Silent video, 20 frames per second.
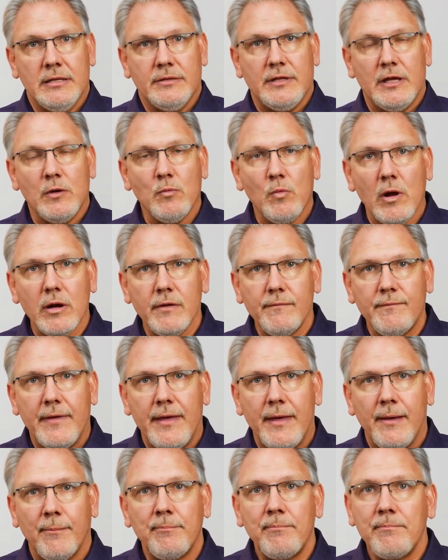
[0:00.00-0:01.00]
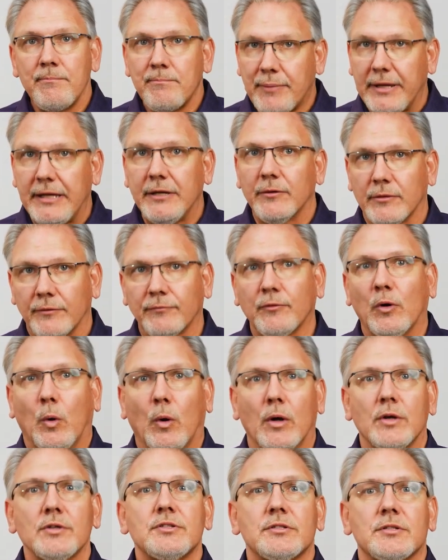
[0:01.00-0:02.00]
Then one of them, Peter of
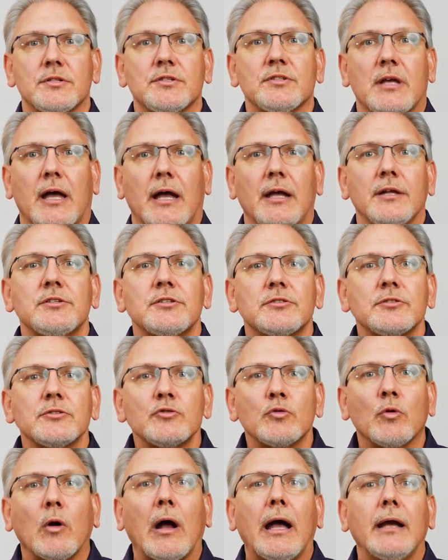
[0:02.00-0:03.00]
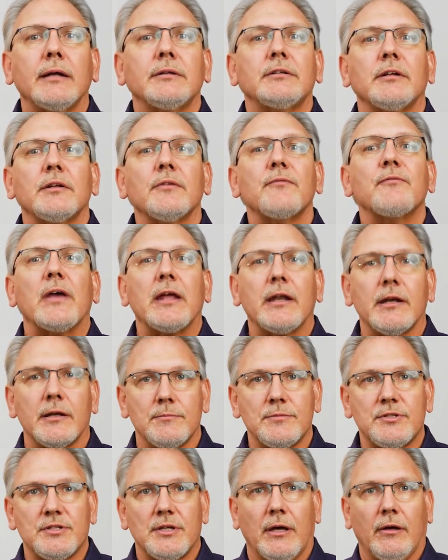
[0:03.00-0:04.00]
course, decides to try to defend
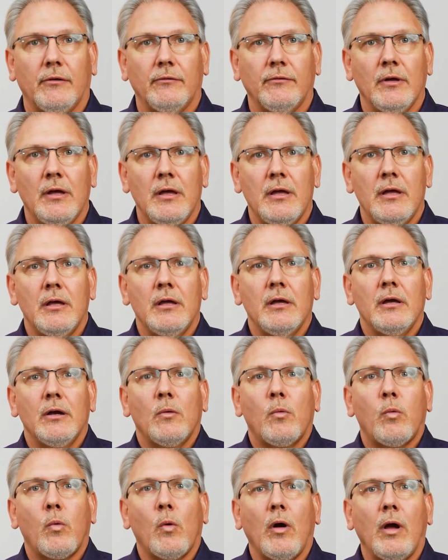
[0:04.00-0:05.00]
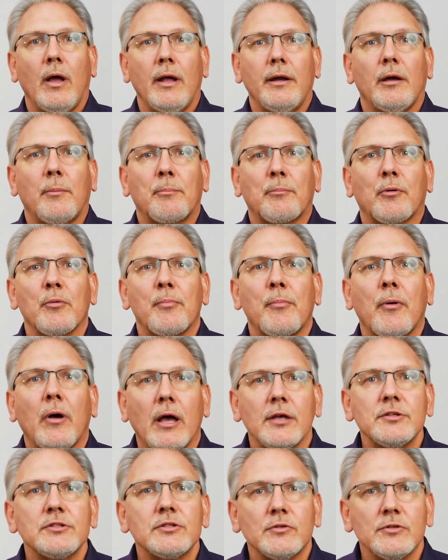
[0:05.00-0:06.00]
himself. What a
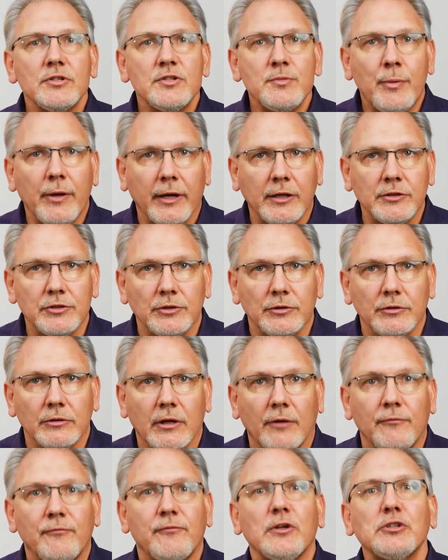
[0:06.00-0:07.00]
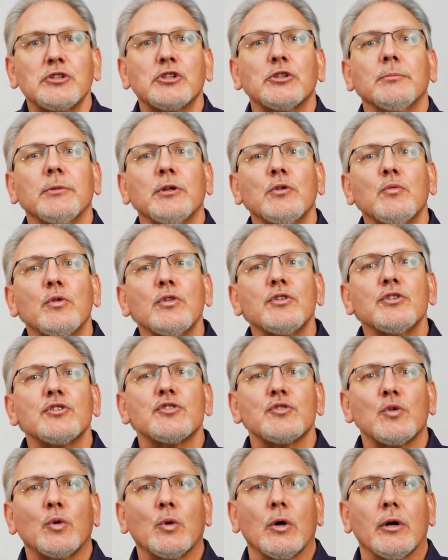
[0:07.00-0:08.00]
preposterous picture, a fisherman with a
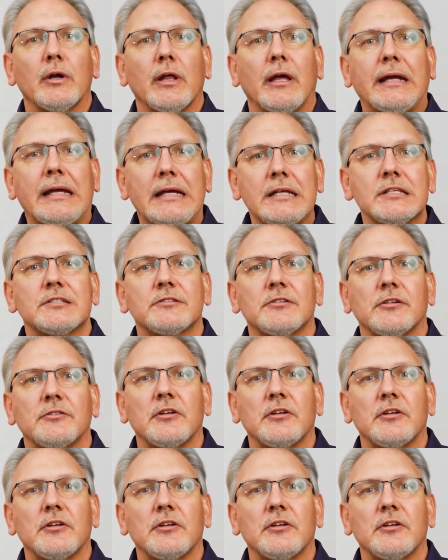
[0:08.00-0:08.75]
sword against a